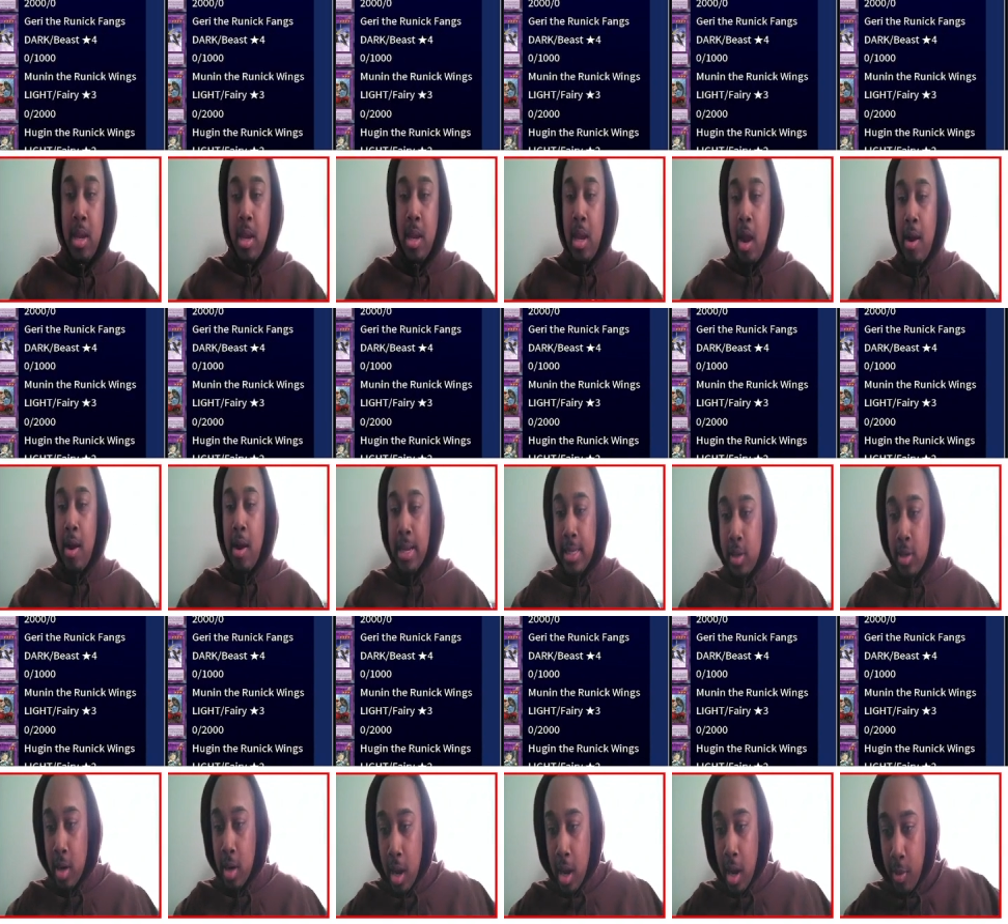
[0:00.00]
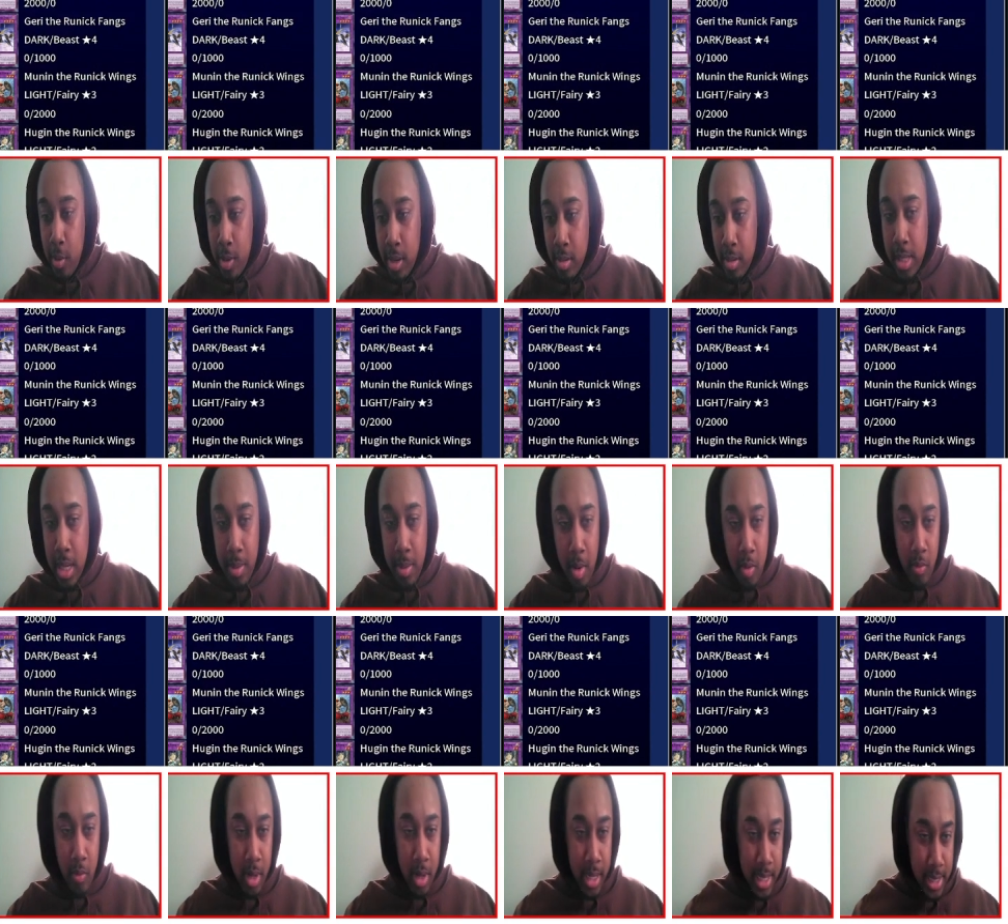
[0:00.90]
All right, so the other one I was thinking
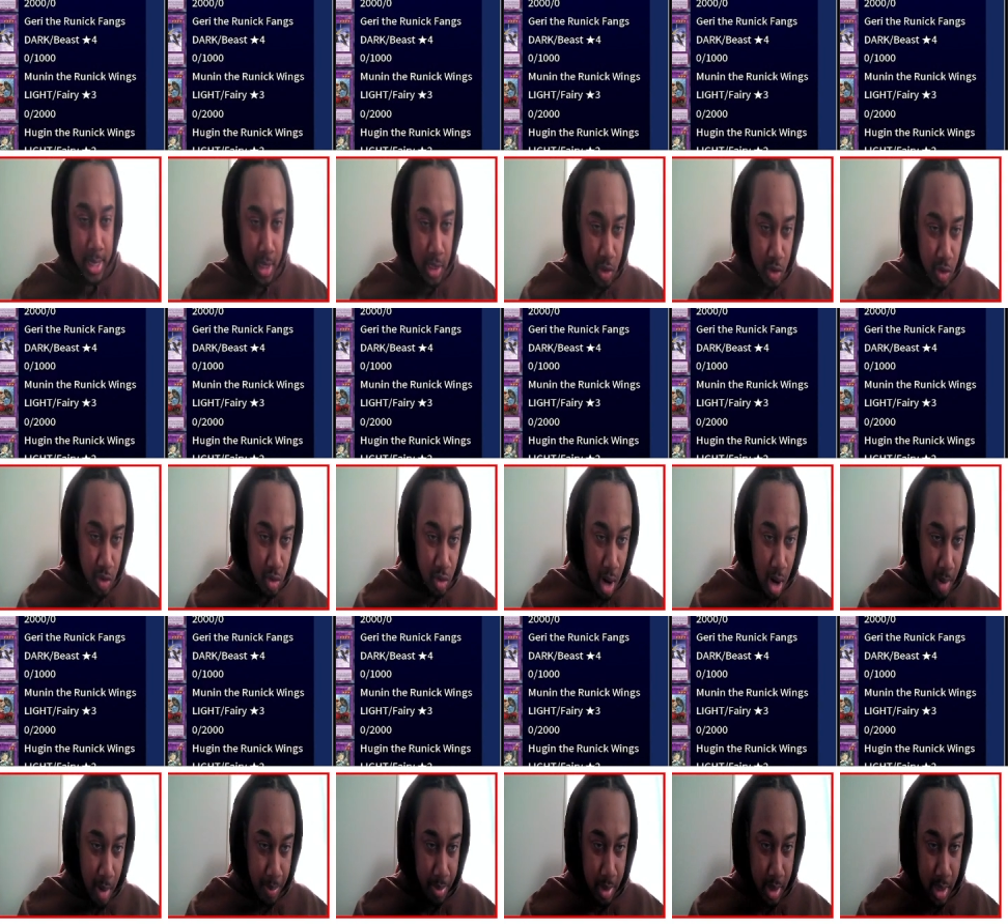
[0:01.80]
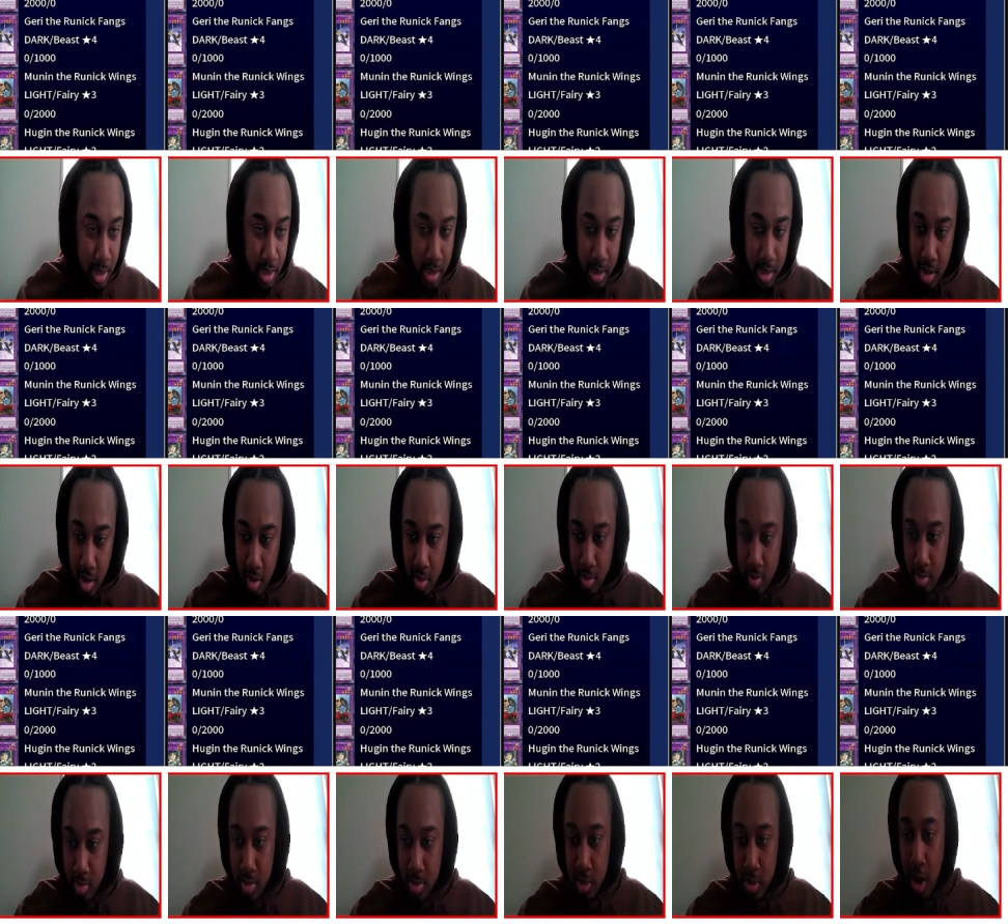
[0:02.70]
about running, is it Droplet? No,
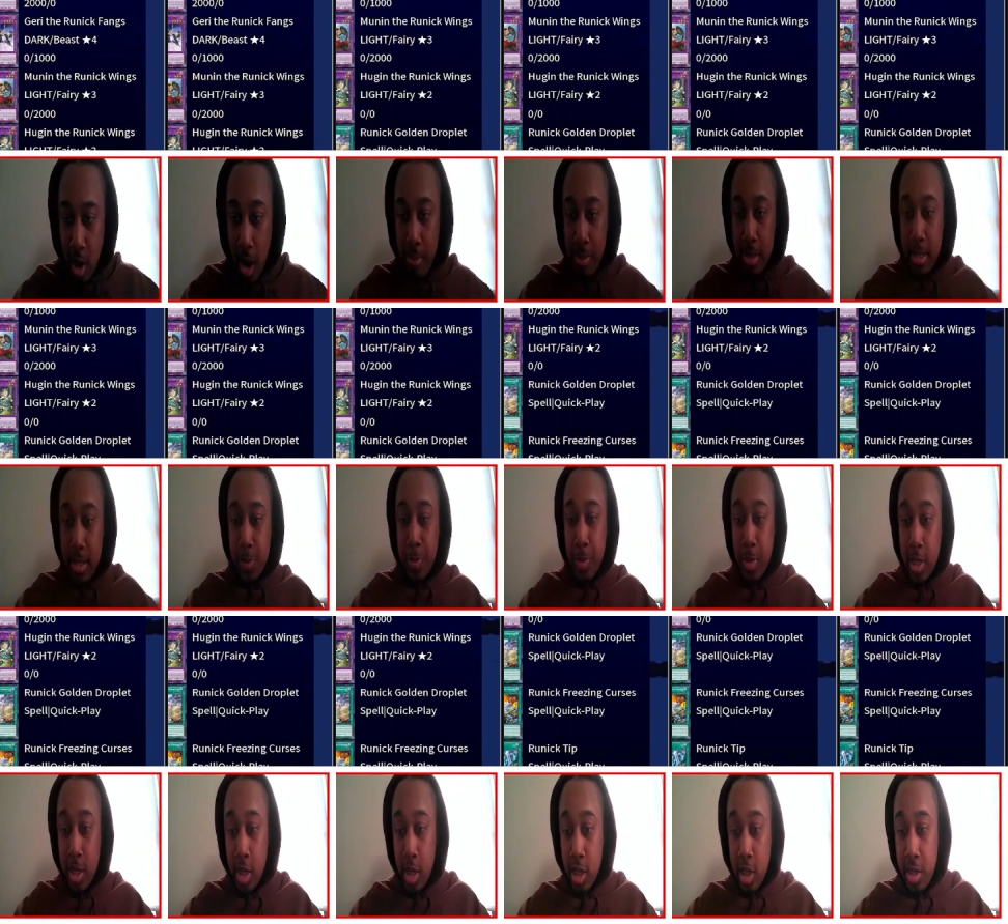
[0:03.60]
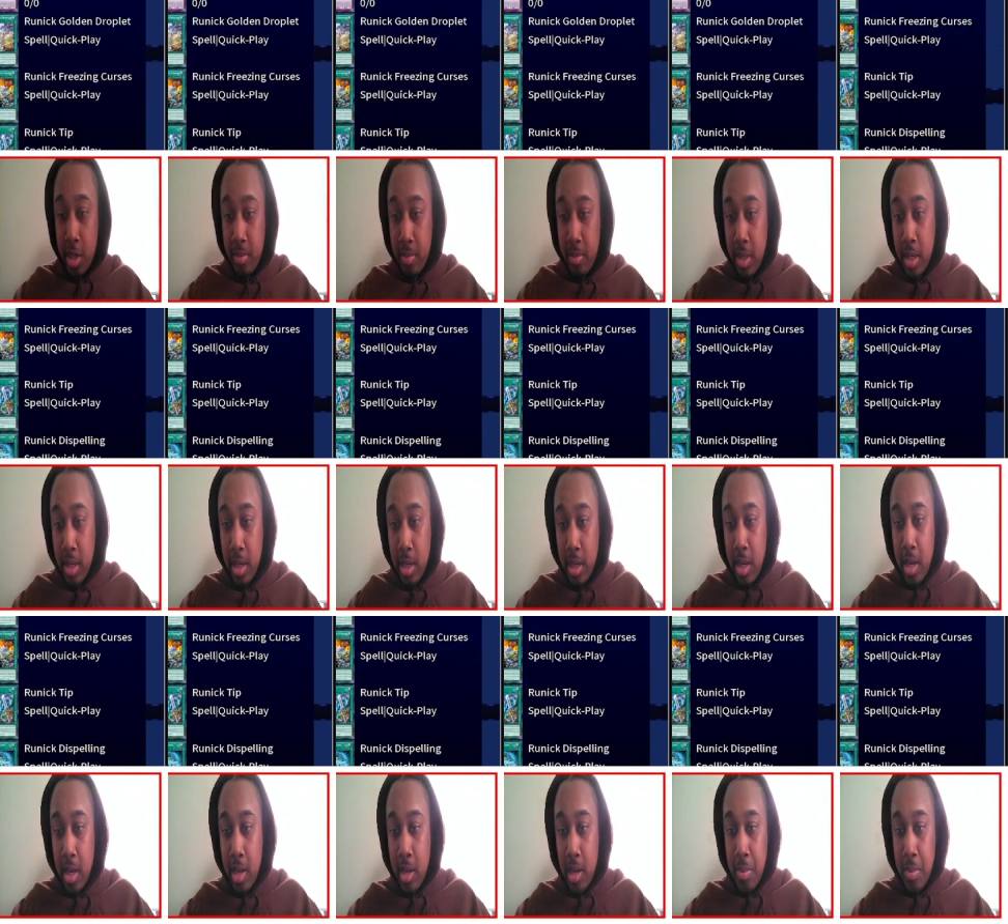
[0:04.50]
Droplet is pretty good,
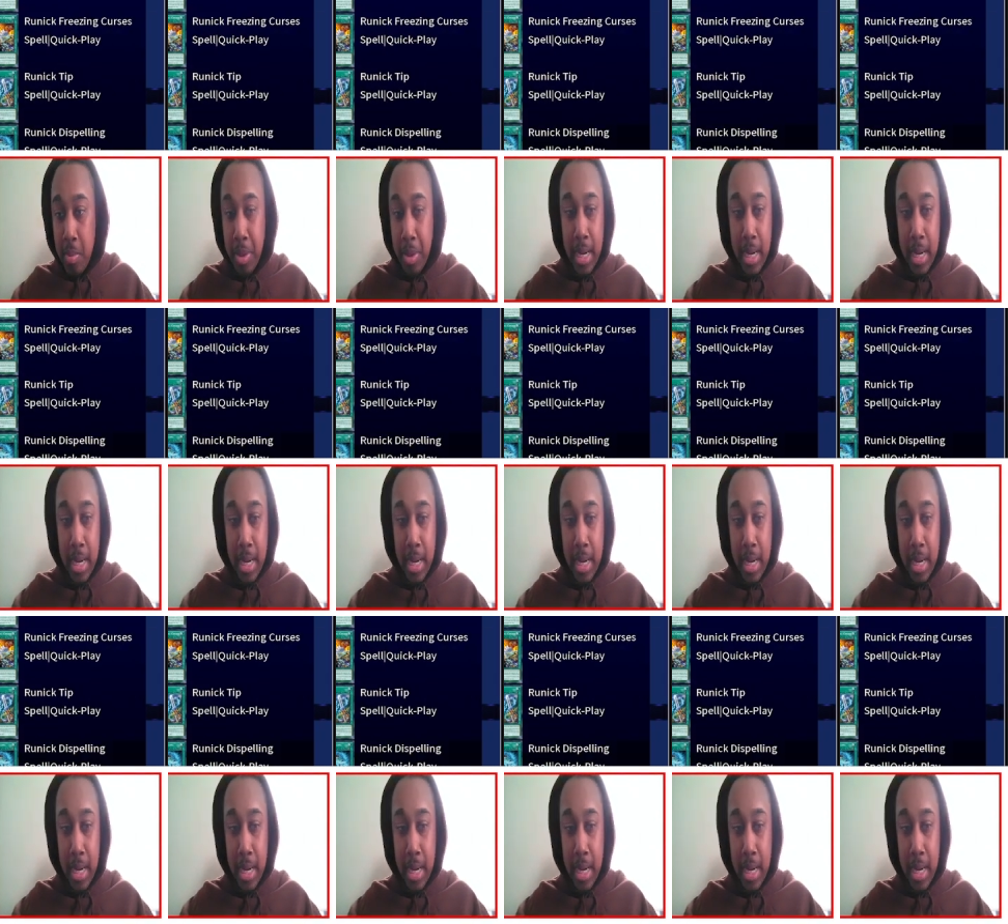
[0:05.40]
but I